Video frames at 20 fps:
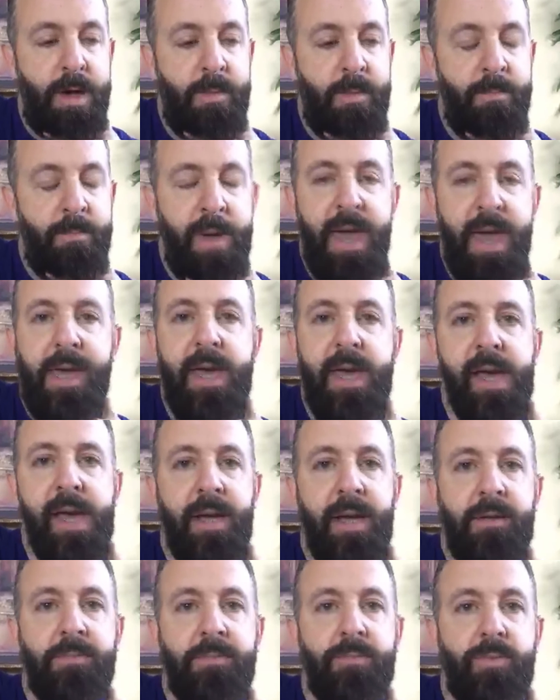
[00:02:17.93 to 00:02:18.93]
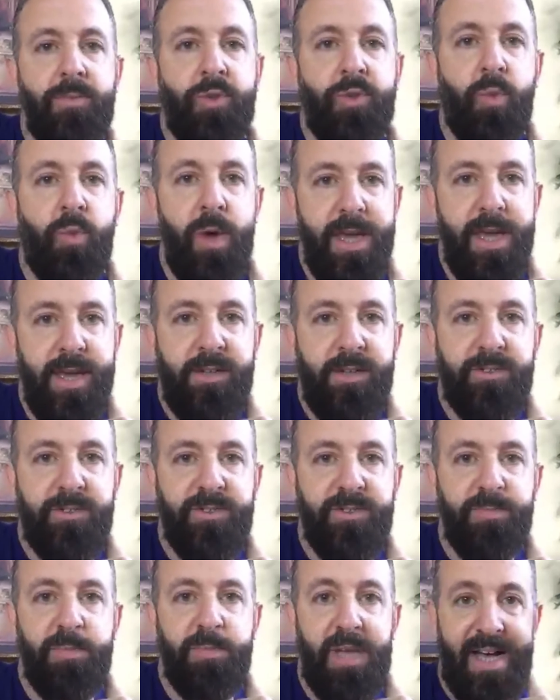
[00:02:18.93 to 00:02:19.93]
making
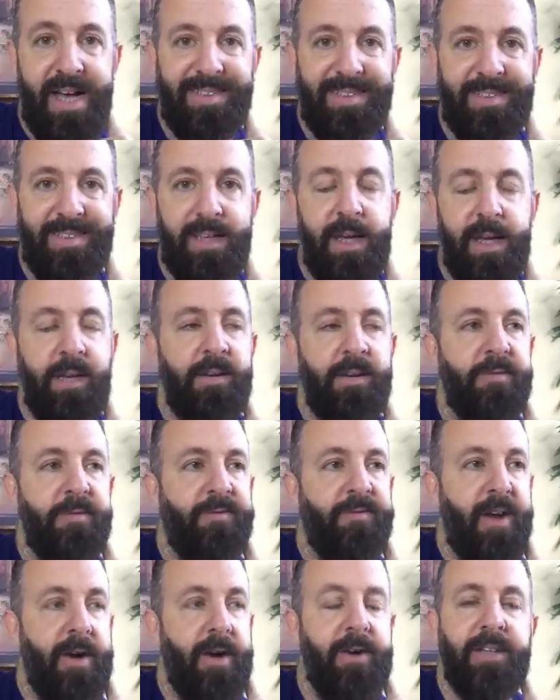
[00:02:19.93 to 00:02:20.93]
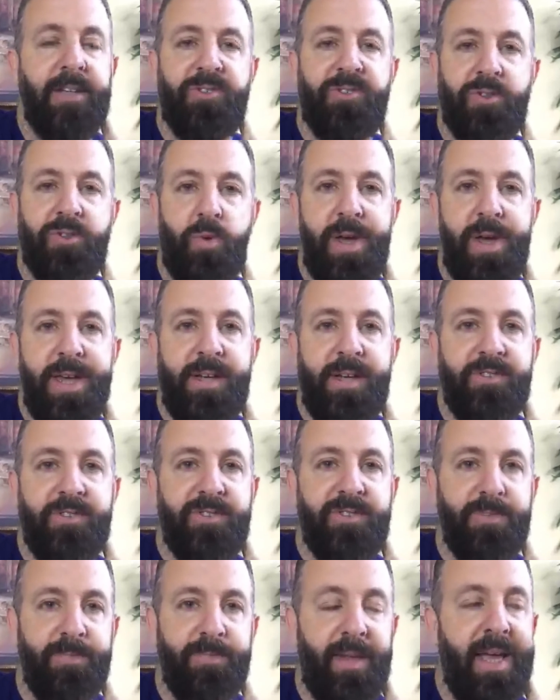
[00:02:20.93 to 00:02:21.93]
tweaks, testing various
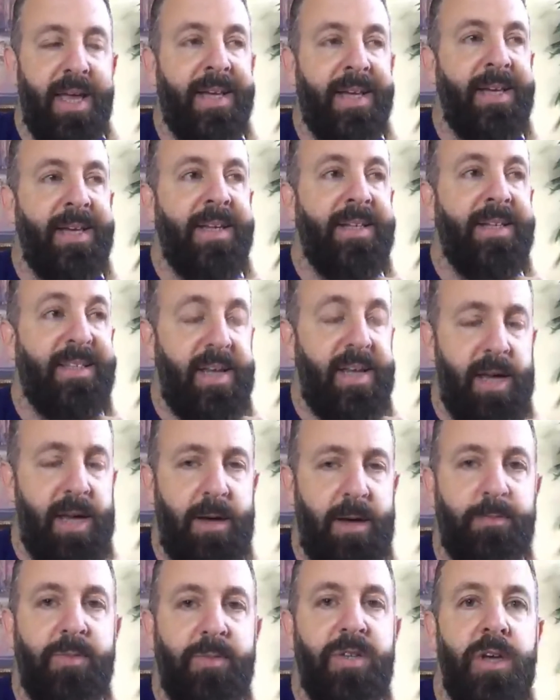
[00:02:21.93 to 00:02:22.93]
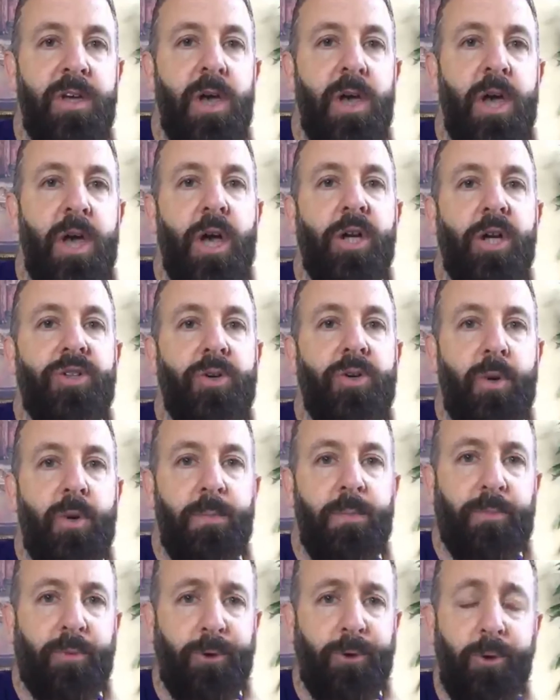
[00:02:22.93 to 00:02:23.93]
tweaks in an attempt to
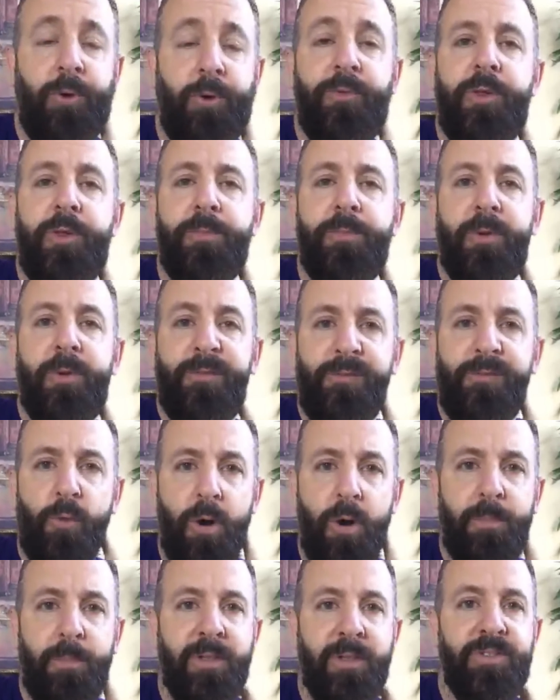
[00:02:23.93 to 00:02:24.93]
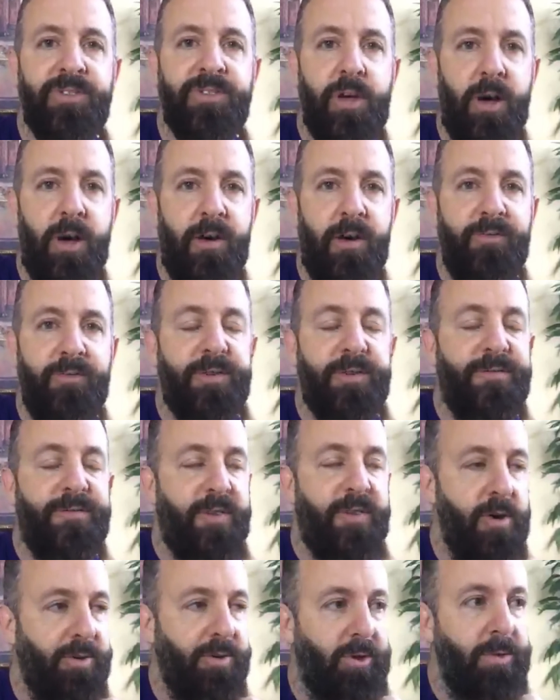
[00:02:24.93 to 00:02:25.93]
improve the performance of the
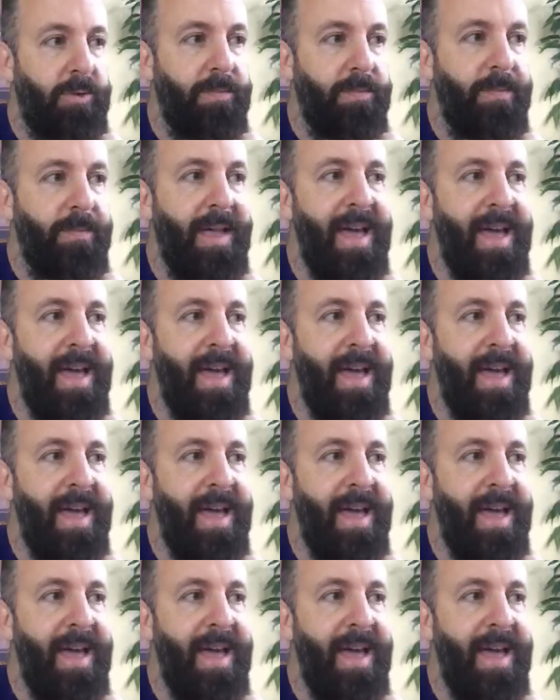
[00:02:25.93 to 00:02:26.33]
funnel